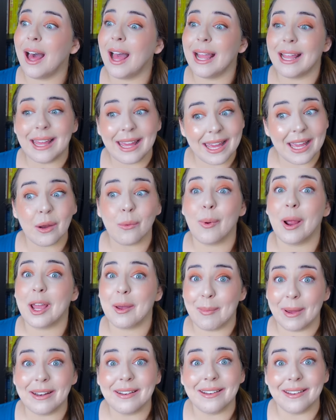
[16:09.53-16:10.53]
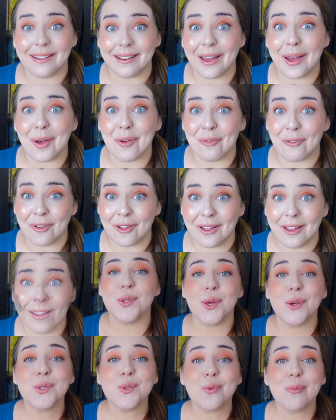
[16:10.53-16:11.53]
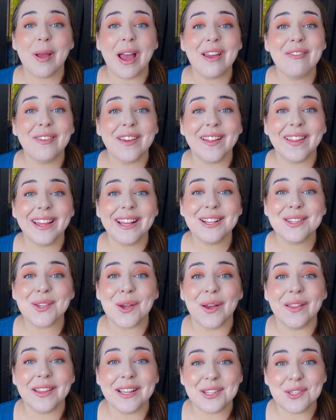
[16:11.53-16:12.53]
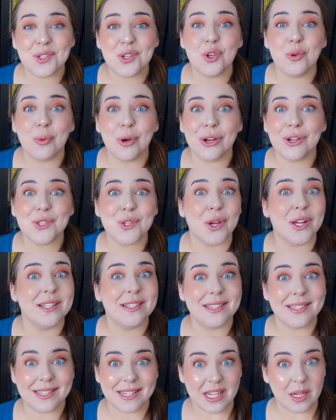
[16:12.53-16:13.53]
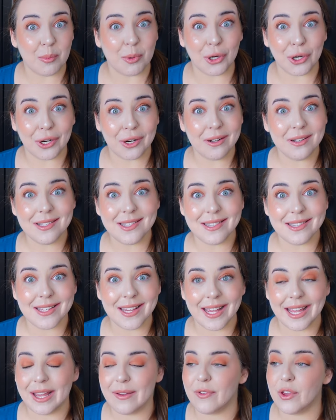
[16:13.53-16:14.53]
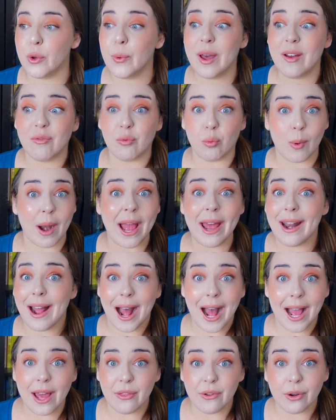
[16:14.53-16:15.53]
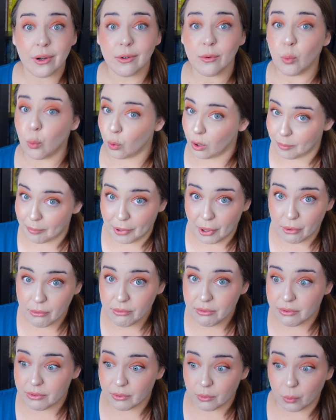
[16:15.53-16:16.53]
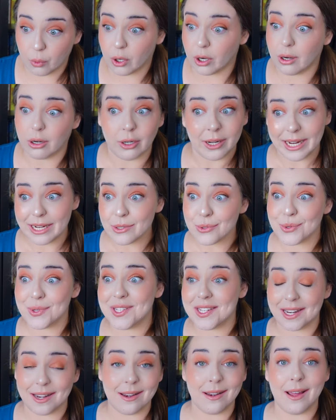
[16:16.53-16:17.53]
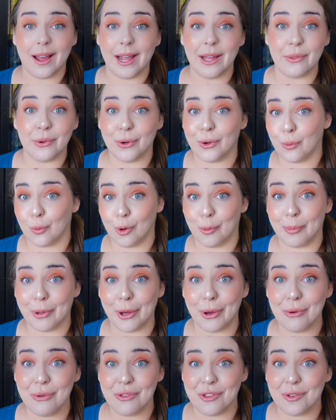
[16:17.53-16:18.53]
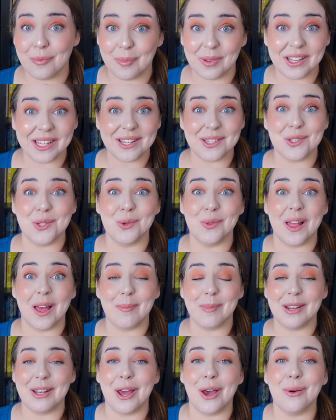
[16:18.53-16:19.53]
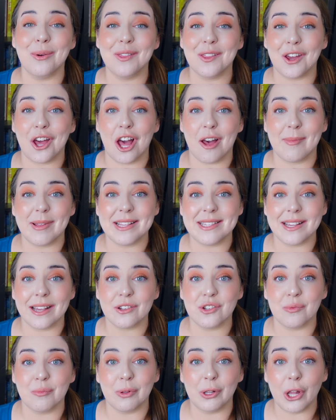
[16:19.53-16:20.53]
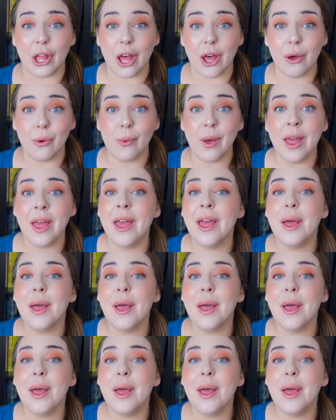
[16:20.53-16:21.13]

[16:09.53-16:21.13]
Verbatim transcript: I can't recommend it enough. So those were my feelings on these two books on seabirds. If you have read either or both or are interested in either or both, please do let me know in the comment section below.